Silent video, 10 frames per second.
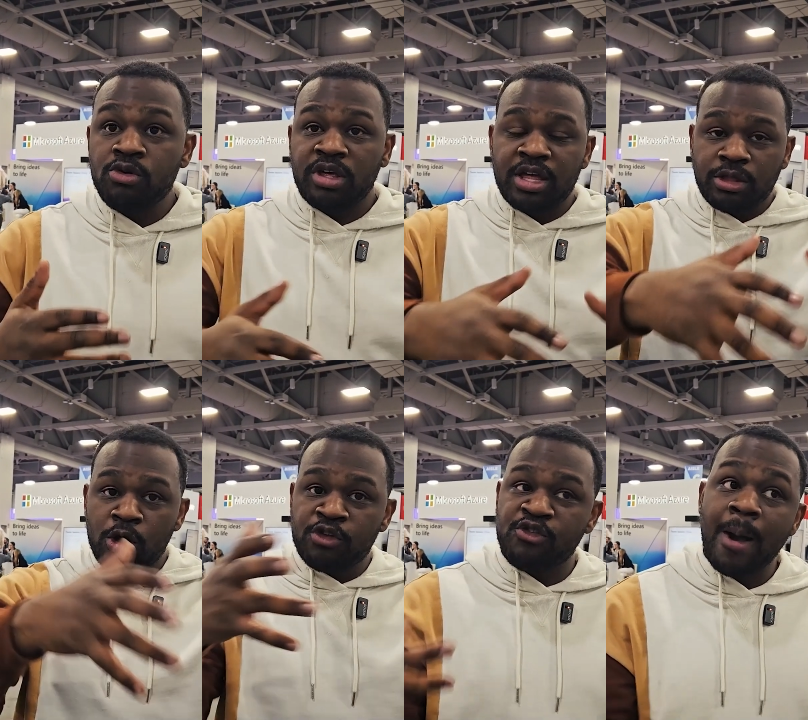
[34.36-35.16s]
get
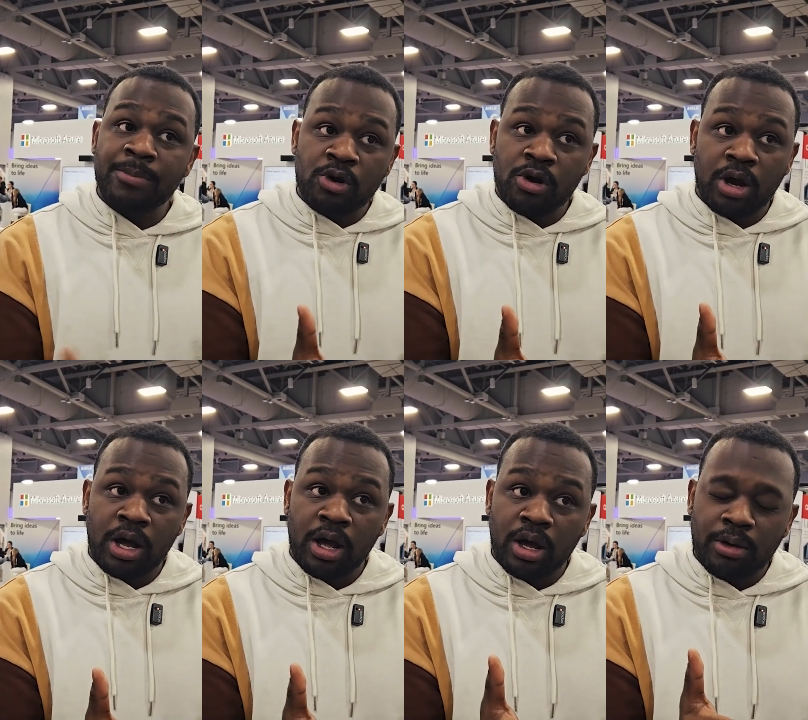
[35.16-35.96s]
those from your
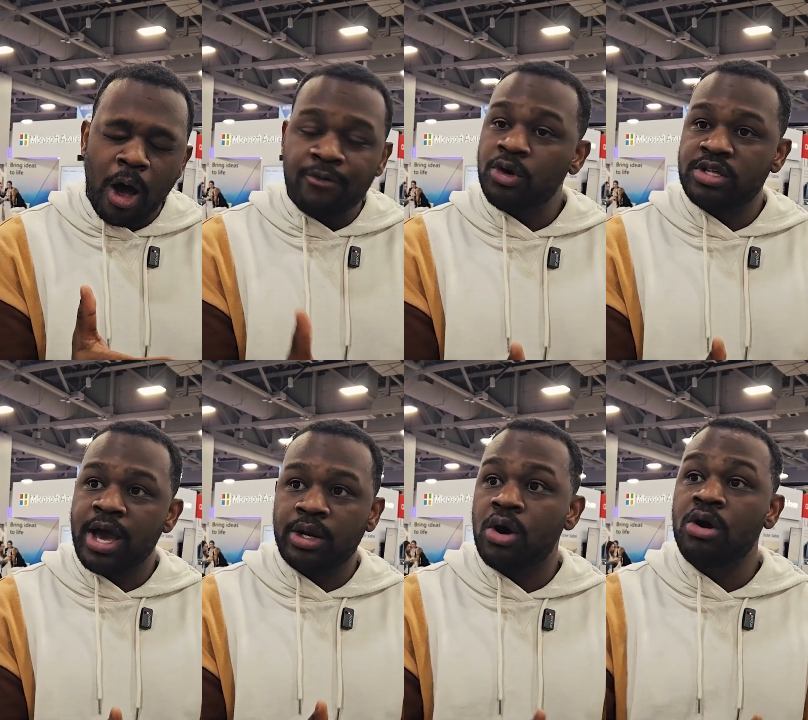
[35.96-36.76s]
Envoy
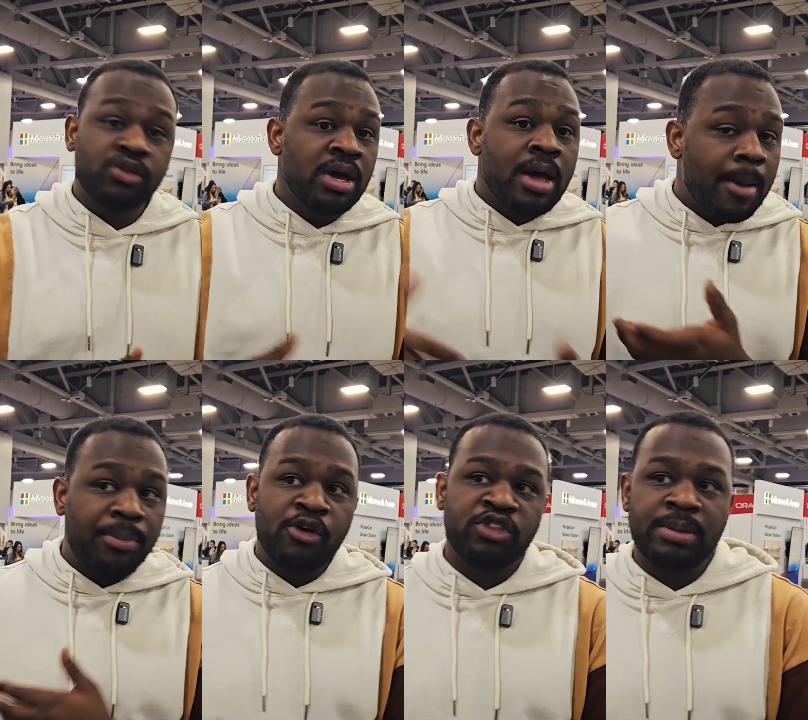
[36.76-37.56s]
sidecars and
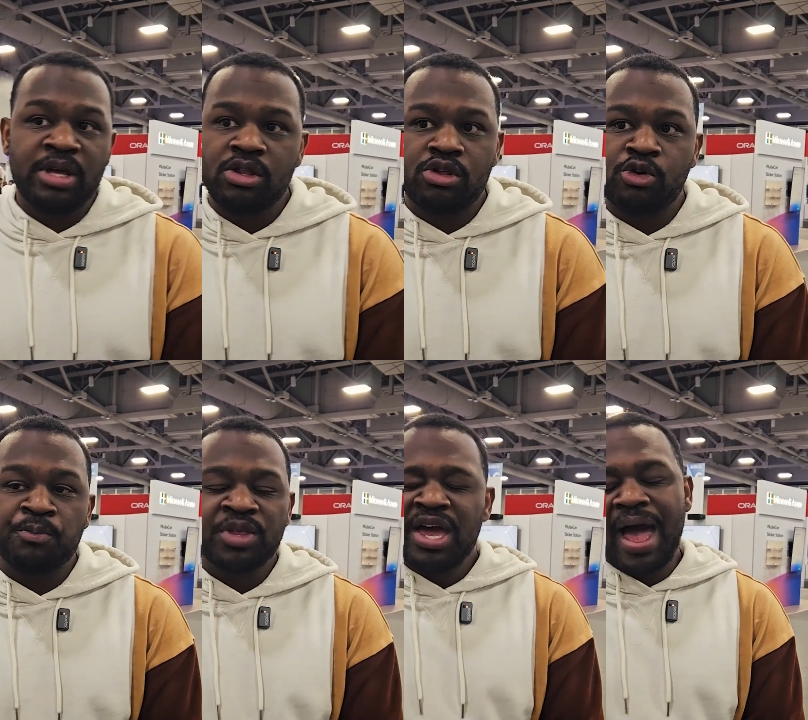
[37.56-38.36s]
push them
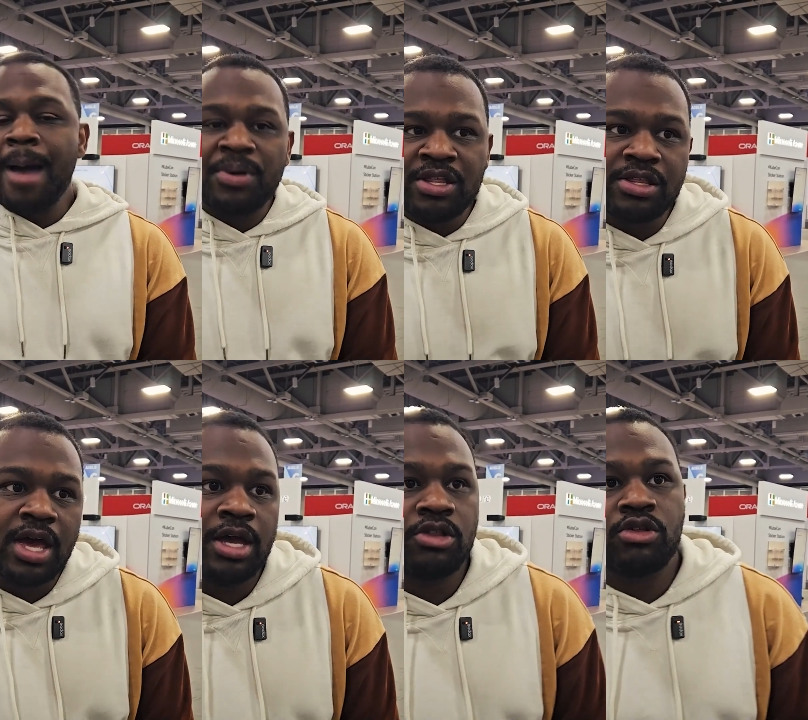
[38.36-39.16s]
into App
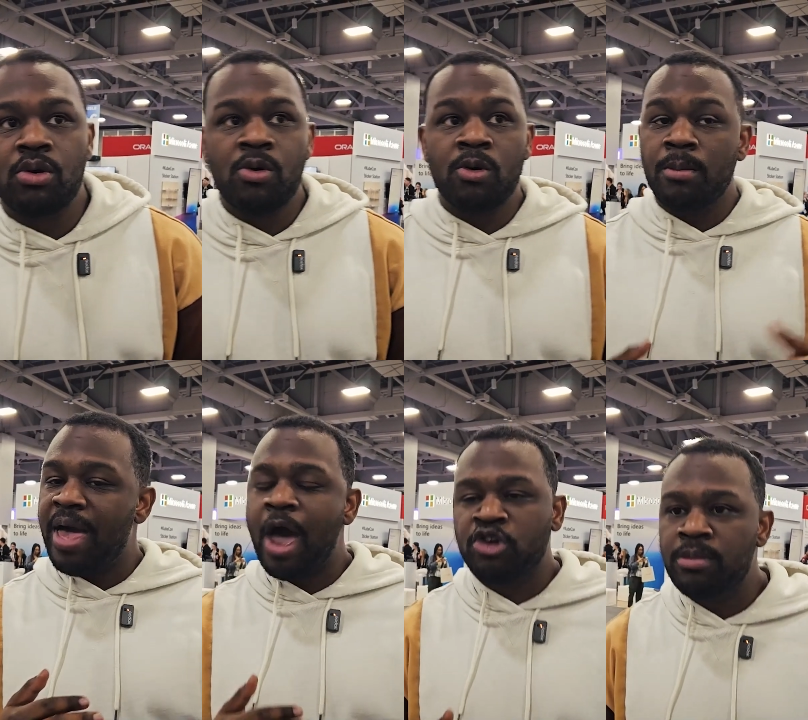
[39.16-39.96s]
Insights or
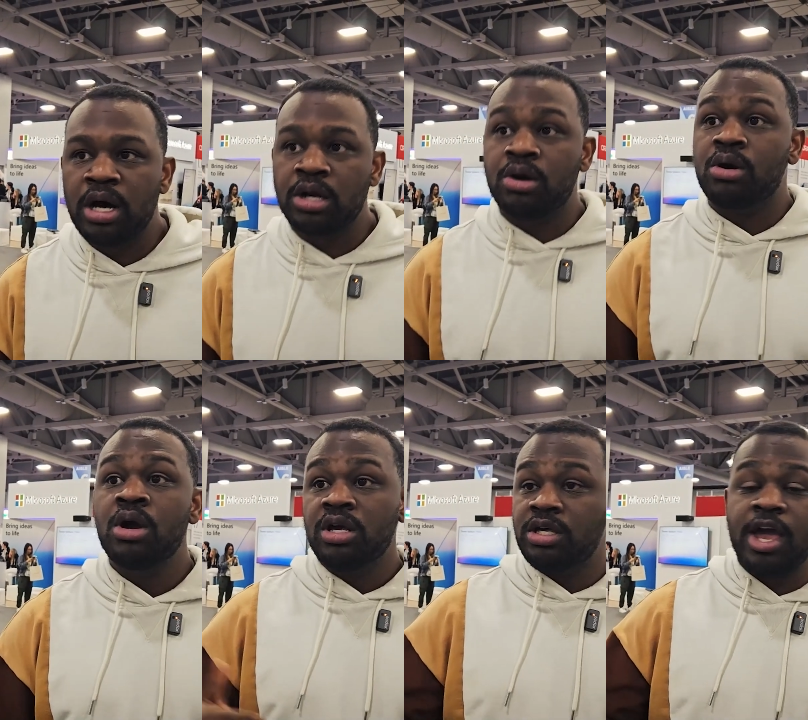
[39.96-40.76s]
Azure Monitor,
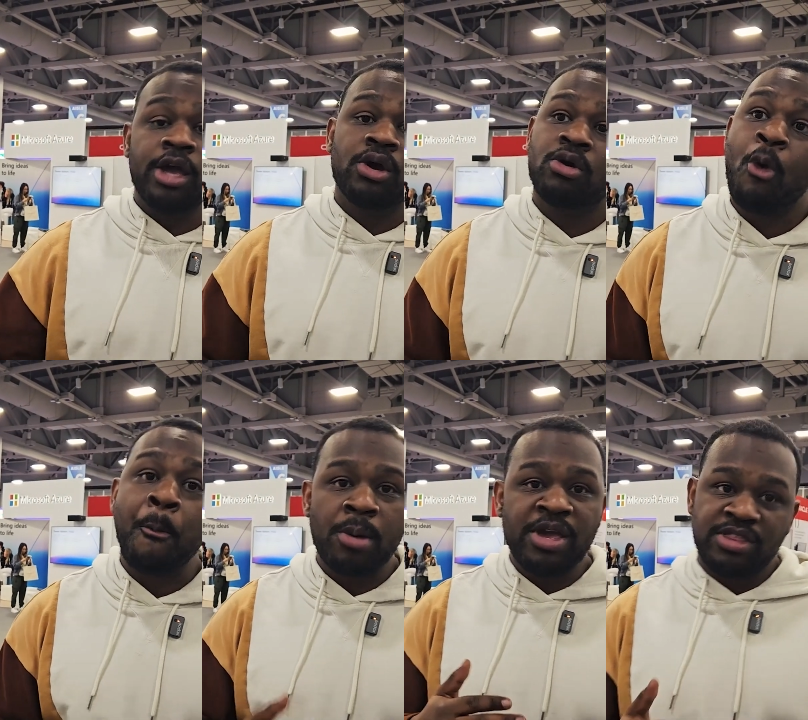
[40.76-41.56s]
Jaeger, or
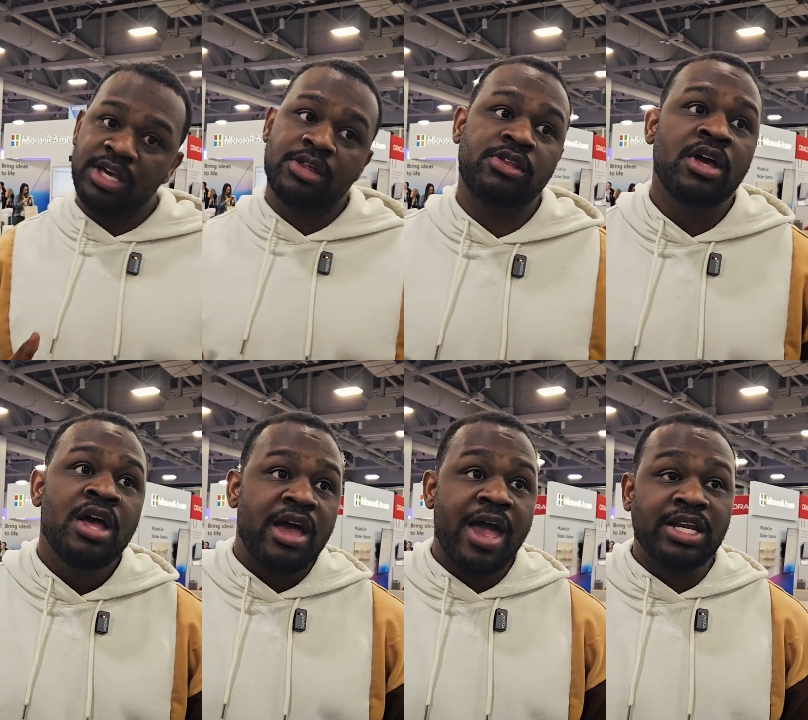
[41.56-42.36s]
Prometheus.
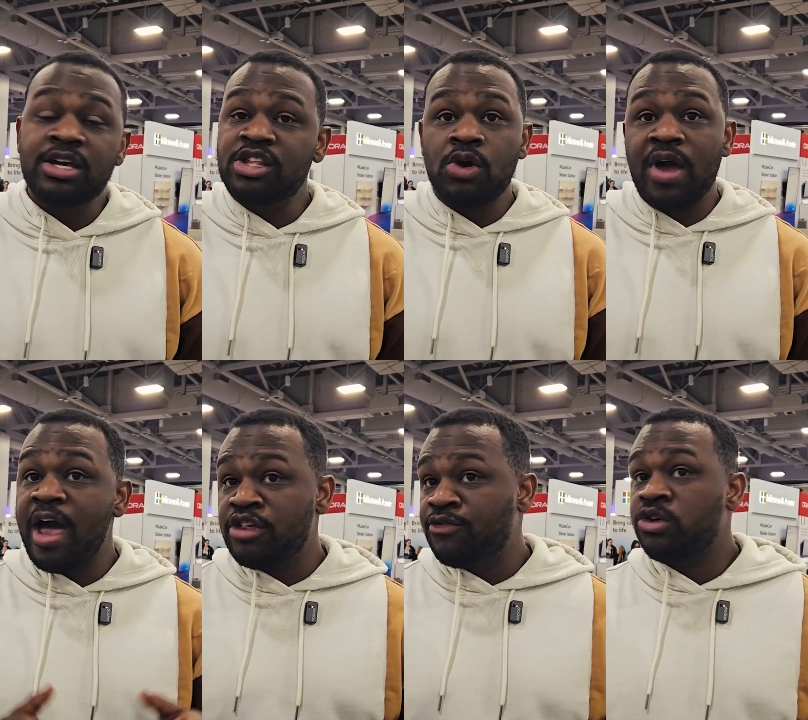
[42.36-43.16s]
And Istio
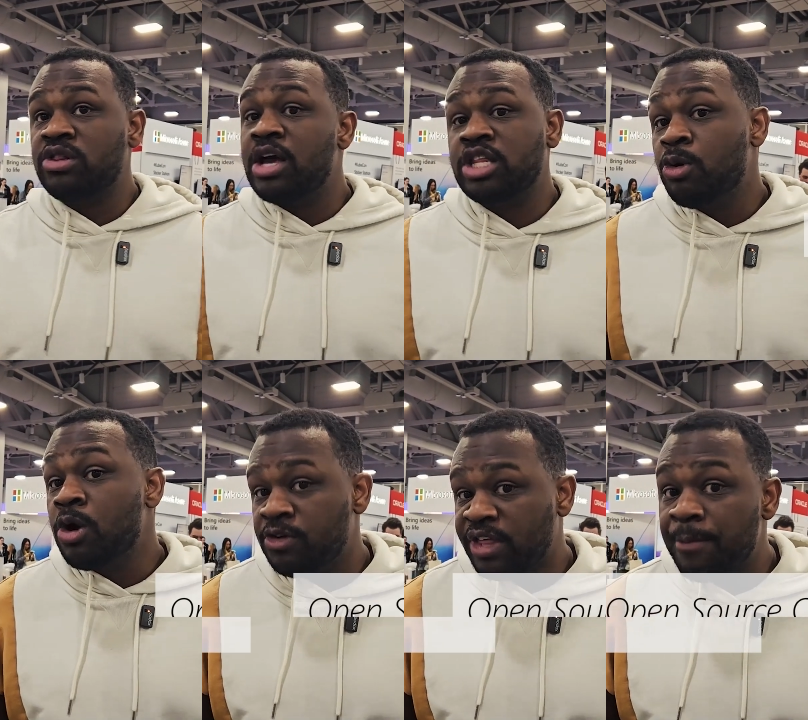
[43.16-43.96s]
has first-class
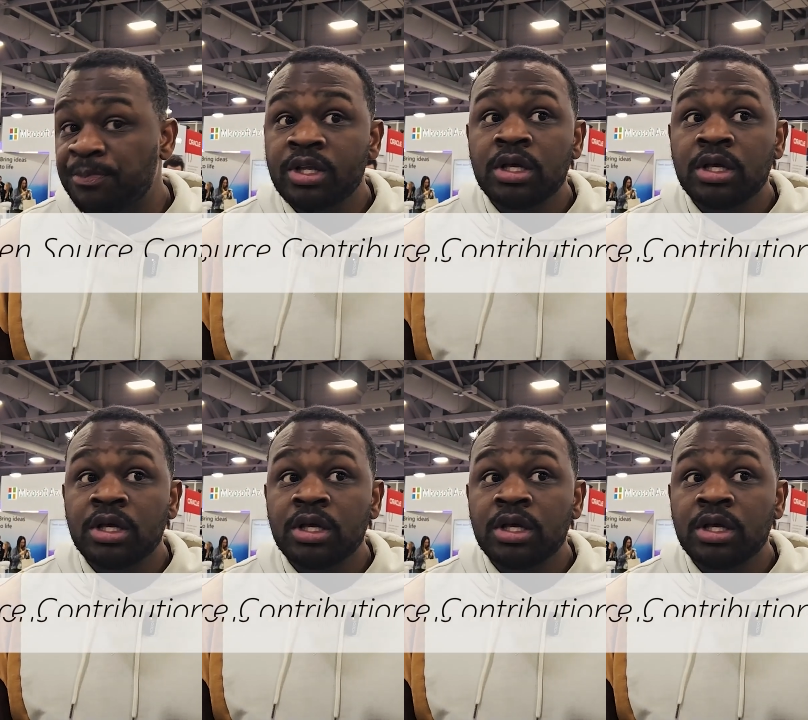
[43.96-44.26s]
support for that.